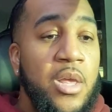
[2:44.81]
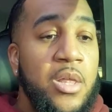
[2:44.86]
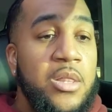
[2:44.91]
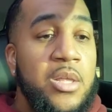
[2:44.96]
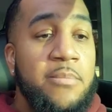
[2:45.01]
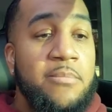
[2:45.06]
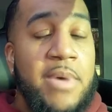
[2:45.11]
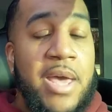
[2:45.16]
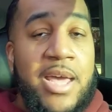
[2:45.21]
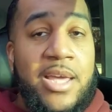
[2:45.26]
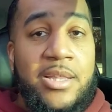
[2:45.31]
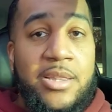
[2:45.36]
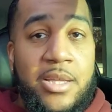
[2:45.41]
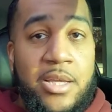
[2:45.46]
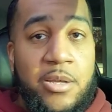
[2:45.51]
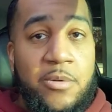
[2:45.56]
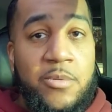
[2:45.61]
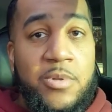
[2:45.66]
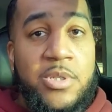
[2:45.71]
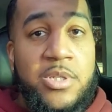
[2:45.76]
The main
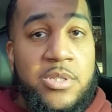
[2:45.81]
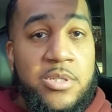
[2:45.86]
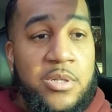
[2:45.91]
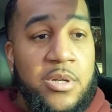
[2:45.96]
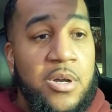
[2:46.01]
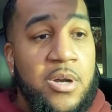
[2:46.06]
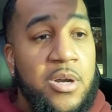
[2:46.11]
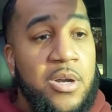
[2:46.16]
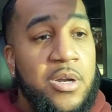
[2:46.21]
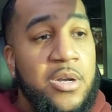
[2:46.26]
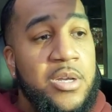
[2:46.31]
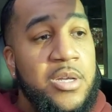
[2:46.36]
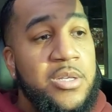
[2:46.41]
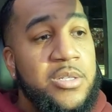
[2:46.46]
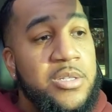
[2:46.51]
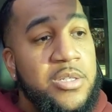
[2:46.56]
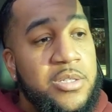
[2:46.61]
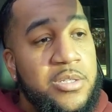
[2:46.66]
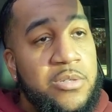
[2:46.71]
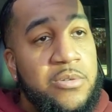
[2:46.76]
thing with this car is
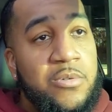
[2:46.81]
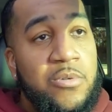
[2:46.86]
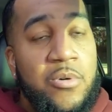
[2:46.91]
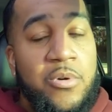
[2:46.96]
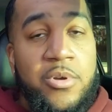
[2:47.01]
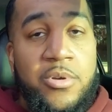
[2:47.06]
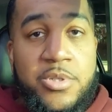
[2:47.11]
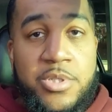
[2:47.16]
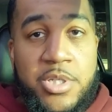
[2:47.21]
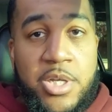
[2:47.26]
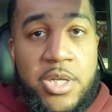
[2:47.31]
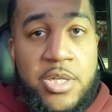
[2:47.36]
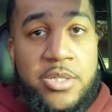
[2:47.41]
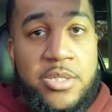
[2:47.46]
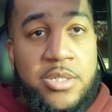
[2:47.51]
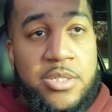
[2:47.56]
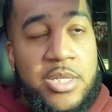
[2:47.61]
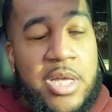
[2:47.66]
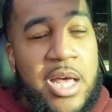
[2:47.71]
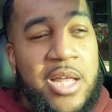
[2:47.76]
just do oil
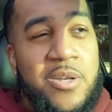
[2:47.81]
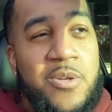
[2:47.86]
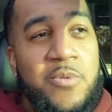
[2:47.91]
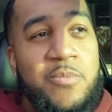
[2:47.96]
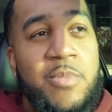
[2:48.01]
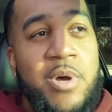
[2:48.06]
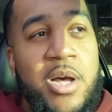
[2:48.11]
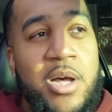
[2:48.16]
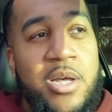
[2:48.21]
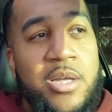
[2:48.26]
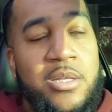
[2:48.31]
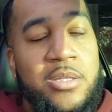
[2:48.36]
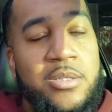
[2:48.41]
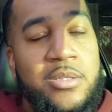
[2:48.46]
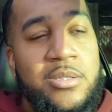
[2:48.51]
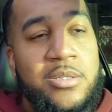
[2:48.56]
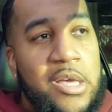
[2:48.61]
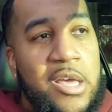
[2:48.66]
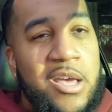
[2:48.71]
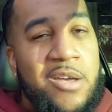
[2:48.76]
changes. I do mine
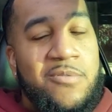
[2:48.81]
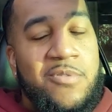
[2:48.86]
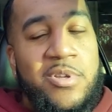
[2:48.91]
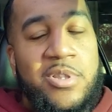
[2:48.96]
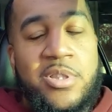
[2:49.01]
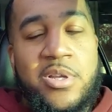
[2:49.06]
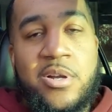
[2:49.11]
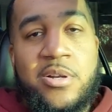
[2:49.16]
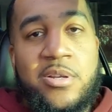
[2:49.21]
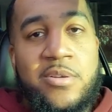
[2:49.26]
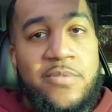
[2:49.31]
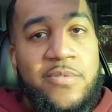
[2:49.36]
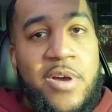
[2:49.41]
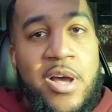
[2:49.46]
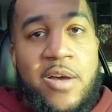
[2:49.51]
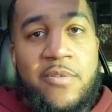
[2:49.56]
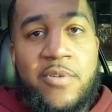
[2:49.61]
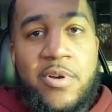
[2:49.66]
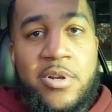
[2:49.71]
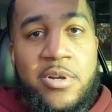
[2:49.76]
every
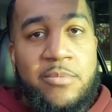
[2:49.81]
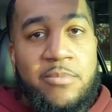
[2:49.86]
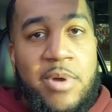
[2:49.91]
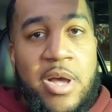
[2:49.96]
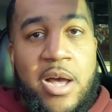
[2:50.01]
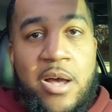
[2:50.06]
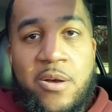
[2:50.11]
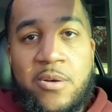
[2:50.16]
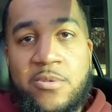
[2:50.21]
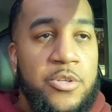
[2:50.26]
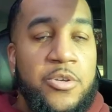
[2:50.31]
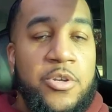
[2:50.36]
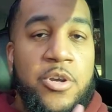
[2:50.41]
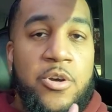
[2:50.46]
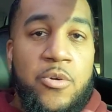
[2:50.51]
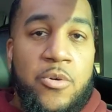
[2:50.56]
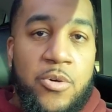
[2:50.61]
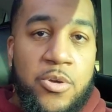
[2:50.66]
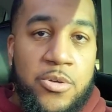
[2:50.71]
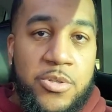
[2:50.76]
3,500 miles. Do
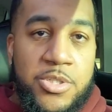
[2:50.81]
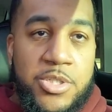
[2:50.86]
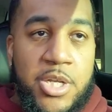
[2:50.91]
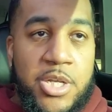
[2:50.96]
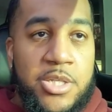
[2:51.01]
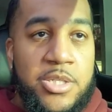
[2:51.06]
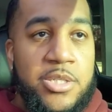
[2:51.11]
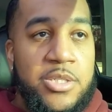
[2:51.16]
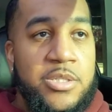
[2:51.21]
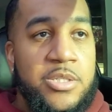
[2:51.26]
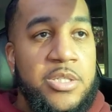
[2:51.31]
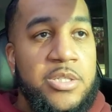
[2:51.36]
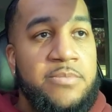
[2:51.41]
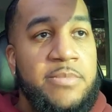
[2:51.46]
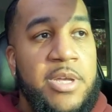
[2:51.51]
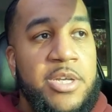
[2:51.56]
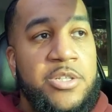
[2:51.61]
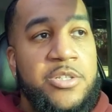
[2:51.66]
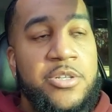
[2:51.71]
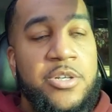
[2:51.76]
your oil changes, just
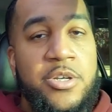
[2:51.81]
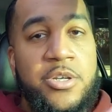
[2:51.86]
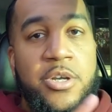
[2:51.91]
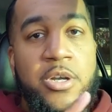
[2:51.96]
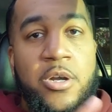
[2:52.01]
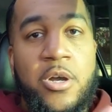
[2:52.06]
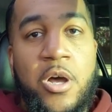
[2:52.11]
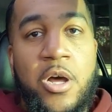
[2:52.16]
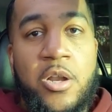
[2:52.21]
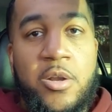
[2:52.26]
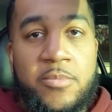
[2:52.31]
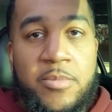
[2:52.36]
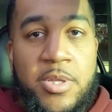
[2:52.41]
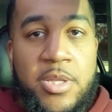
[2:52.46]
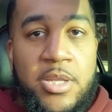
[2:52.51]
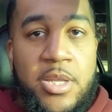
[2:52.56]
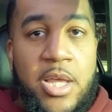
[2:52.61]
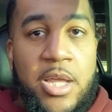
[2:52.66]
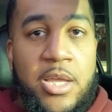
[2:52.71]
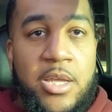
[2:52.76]
make sure you're caught up to
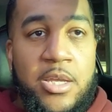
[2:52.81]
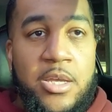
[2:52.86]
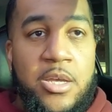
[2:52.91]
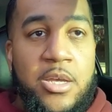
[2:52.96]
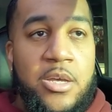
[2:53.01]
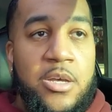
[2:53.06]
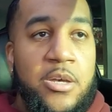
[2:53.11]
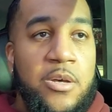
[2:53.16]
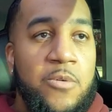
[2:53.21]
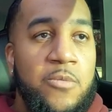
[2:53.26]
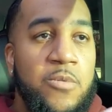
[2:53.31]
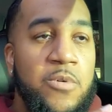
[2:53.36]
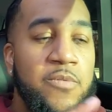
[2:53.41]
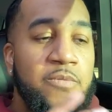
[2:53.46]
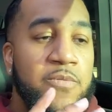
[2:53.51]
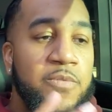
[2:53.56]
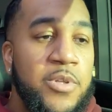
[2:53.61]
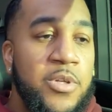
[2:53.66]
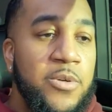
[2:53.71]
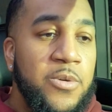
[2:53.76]
date with
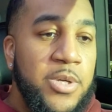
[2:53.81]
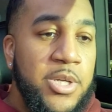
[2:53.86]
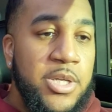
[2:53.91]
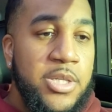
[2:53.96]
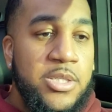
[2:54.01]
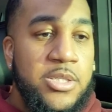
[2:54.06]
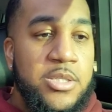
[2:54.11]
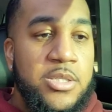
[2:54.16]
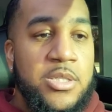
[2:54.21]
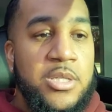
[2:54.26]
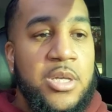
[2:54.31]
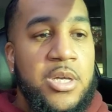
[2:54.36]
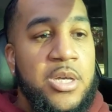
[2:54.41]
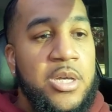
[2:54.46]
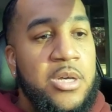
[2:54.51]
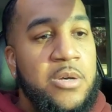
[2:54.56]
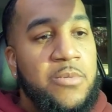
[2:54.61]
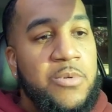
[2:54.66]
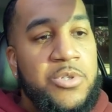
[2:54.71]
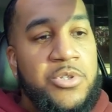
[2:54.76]
fluids,
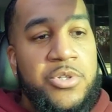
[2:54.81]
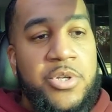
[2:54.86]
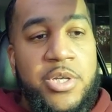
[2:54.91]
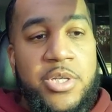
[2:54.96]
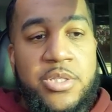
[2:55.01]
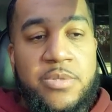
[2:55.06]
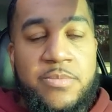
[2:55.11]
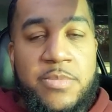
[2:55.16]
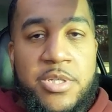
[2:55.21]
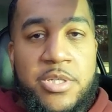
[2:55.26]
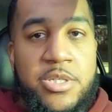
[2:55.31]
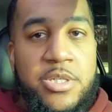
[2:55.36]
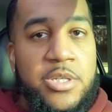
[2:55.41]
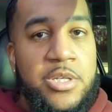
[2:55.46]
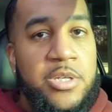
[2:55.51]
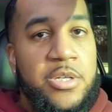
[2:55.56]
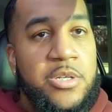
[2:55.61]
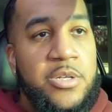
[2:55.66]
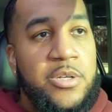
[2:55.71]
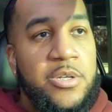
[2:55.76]
with
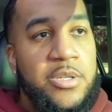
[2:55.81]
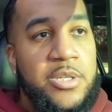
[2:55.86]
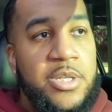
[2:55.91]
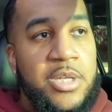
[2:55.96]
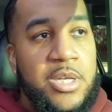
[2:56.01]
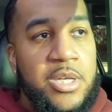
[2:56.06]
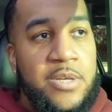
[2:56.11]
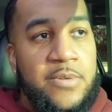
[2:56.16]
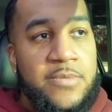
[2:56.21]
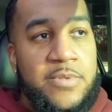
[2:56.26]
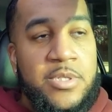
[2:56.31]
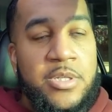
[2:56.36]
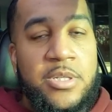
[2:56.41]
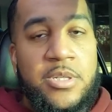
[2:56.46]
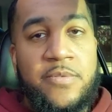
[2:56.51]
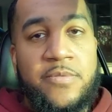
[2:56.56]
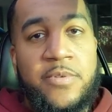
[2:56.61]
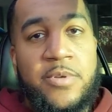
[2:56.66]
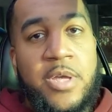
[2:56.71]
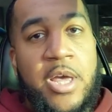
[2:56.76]
transmission or diffs, and
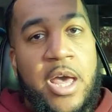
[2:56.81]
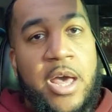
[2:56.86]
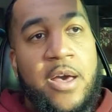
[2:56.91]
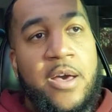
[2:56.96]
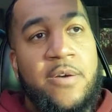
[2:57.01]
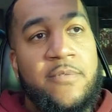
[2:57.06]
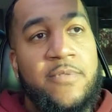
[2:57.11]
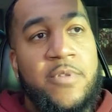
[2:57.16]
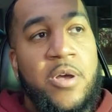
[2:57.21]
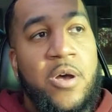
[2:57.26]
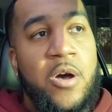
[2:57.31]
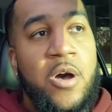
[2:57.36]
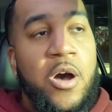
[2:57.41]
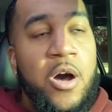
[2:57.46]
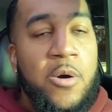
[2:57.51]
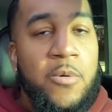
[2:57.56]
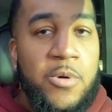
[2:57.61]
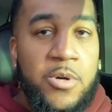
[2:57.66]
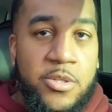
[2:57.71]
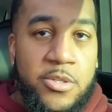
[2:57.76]
if you have the
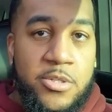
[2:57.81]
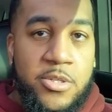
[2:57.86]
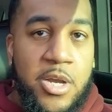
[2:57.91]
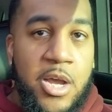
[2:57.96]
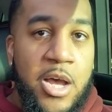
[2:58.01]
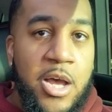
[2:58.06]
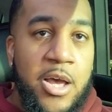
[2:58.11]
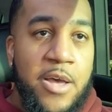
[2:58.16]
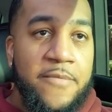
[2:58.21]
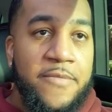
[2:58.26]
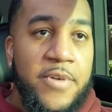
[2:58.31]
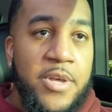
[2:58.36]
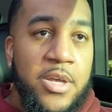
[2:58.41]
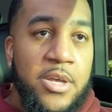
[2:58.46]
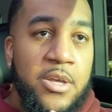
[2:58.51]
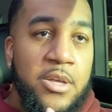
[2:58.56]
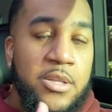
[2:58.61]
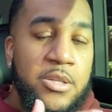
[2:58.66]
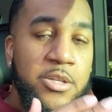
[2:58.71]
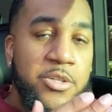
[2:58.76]
all-wheel drive,
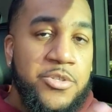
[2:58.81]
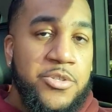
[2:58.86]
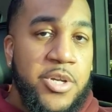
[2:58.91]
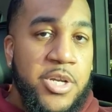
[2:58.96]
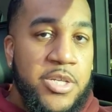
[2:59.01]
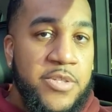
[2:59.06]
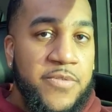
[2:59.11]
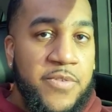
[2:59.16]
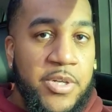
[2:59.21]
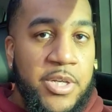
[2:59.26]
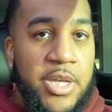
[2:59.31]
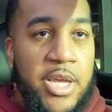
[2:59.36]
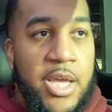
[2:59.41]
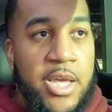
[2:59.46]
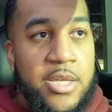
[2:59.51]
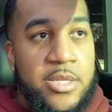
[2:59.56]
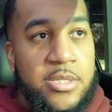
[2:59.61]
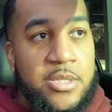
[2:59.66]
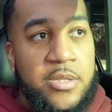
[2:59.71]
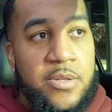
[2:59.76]
the transfer
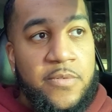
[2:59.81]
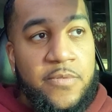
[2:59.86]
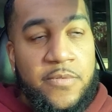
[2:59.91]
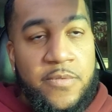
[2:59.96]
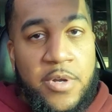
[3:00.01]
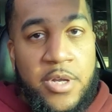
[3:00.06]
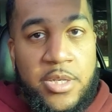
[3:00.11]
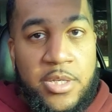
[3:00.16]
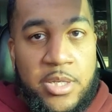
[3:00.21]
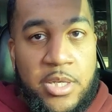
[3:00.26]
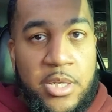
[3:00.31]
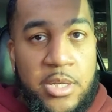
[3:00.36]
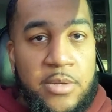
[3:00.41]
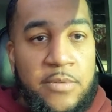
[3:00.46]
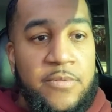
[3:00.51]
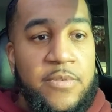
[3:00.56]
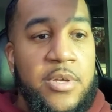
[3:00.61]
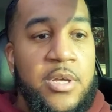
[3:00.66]
case, and the front diff.